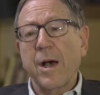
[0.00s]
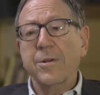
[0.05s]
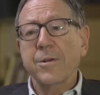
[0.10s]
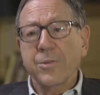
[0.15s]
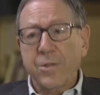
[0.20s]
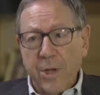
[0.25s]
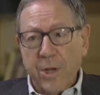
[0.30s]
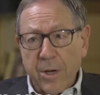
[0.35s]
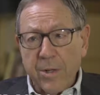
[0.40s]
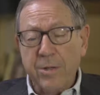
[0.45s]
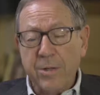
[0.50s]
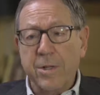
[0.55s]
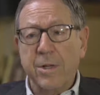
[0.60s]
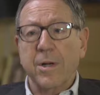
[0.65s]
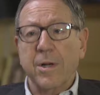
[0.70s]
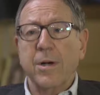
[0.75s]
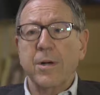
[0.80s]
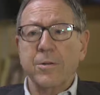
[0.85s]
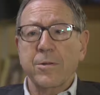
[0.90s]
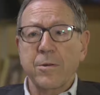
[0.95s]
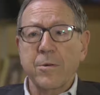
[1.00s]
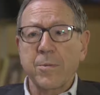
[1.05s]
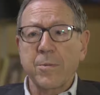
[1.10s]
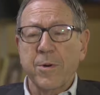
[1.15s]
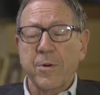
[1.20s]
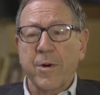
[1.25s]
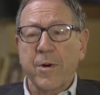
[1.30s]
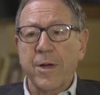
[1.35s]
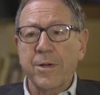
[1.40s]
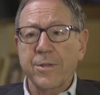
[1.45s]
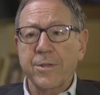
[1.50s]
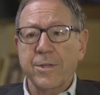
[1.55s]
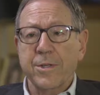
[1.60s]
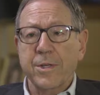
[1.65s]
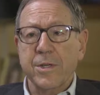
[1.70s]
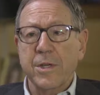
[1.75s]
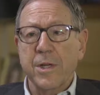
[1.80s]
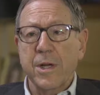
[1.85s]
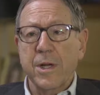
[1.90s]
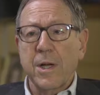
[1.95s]
assault on human
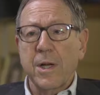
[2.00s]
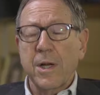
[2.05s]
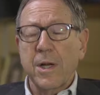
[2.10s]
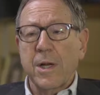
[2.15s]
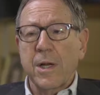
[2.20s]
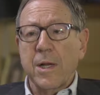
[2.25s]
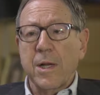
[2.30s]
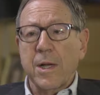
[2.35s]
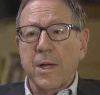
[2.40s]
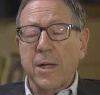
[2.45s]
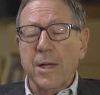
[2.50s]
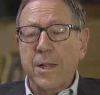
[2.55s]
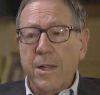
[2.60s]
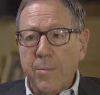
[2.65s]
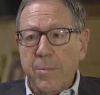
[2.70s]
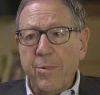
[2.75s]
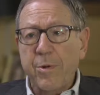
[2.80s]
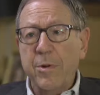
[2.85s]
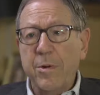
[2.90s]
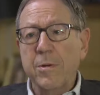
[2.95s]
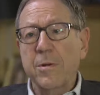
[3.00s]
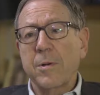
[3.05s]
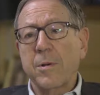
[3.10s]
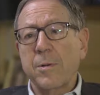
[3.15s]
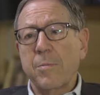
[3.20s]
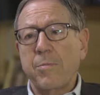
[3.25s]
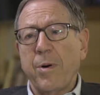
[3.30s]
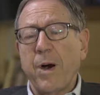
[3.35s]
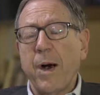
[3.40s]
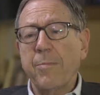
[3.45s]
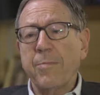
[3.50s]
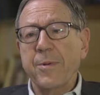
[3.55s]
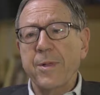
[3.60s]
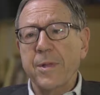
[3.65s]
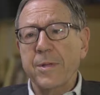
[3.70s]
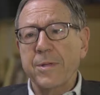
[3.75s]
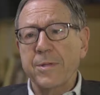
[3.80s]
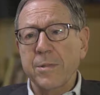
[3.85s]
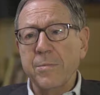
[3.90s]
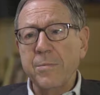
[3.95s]
rights, illiberal
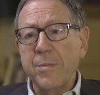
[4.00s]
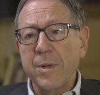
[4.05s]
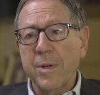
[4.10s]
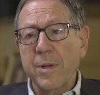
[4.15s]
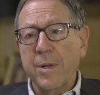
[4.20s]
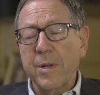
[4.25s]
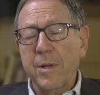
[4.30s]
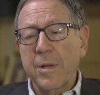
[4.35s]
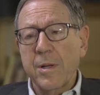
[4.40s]
populism,